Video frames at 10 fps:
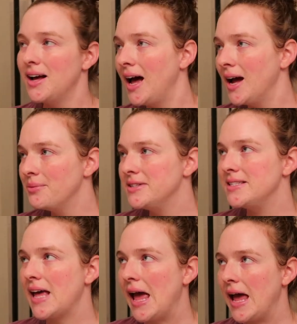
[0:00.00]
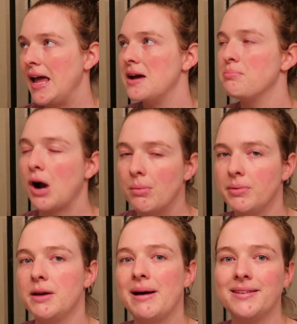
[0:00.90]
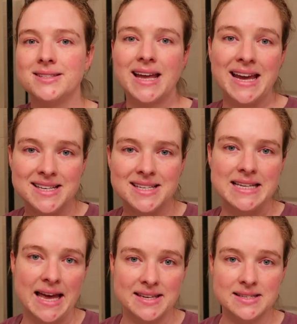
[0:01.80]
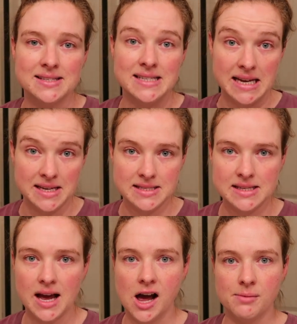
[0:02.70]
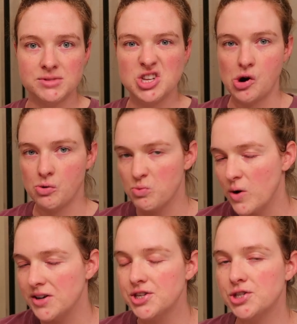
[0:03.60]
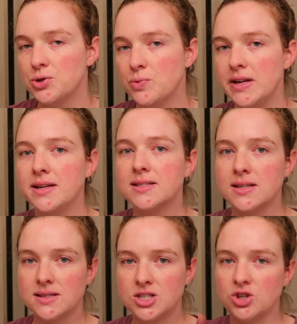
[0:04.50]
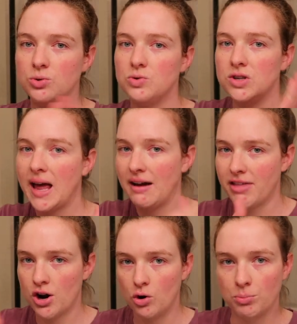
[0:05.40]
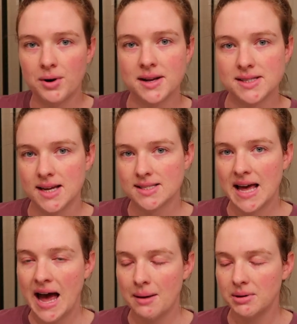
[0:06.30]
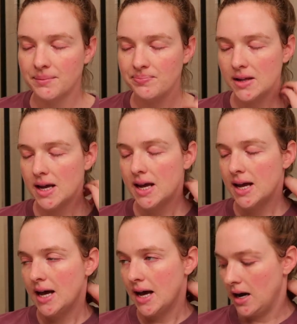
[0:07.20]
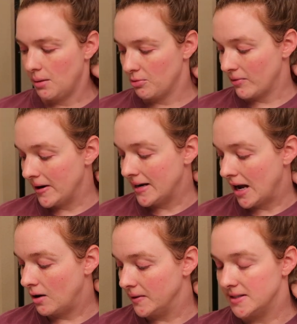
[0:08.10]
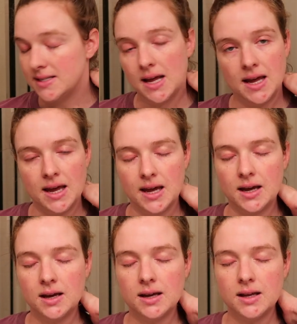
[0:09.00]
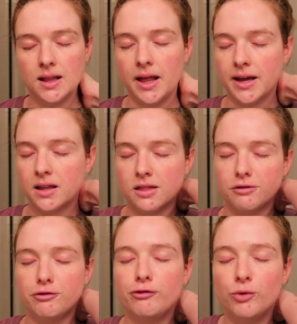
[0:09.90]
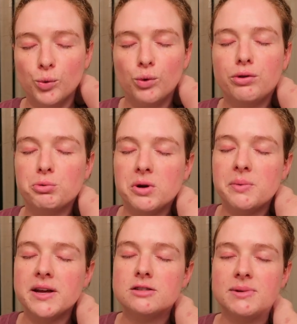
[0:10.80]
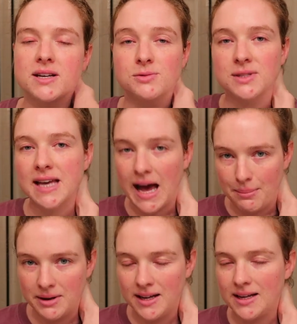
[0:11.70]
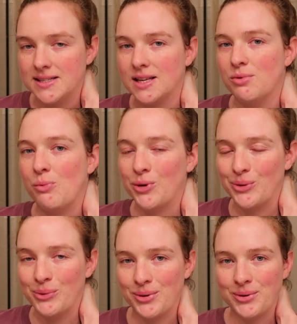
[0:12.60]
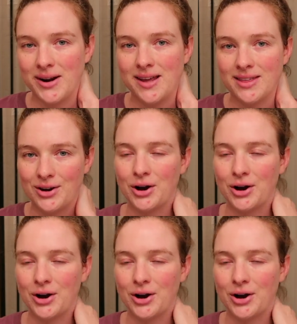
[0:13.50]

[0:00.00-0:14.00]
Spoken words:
I would say probably about 8 to 10 days. So 1 to 2 weeks to have that whole process happen. Right now it's taking like the full 3 weeks, because what's happening is that when we're ordering the